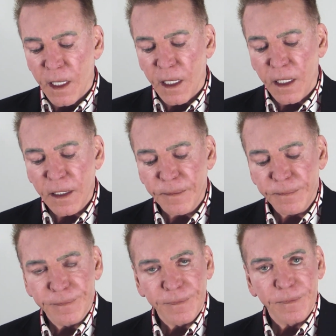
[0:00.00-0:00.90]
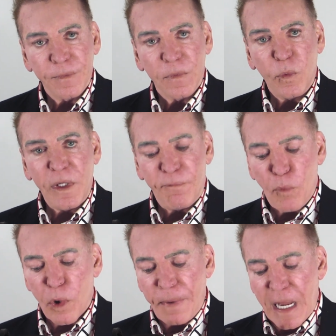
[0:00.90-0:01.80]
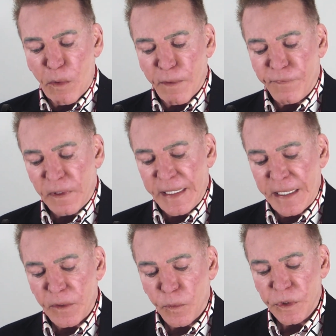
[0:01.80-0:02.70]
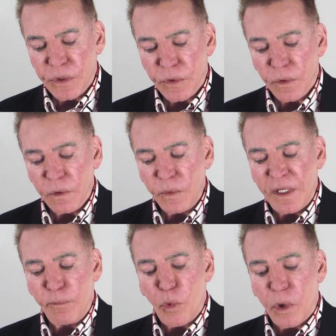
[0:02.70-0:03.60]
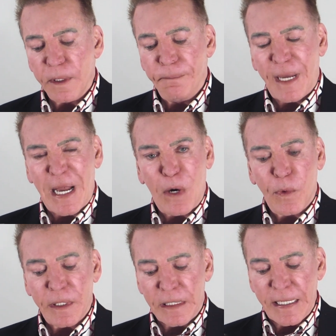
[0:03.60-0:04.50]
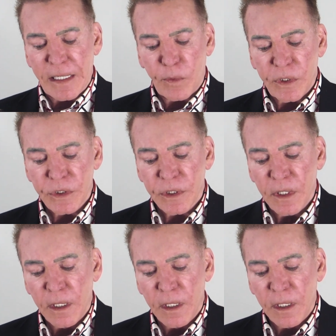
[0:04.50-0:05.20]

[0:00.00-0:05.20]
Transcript: Um, we have more powerful language. We have more empowering language.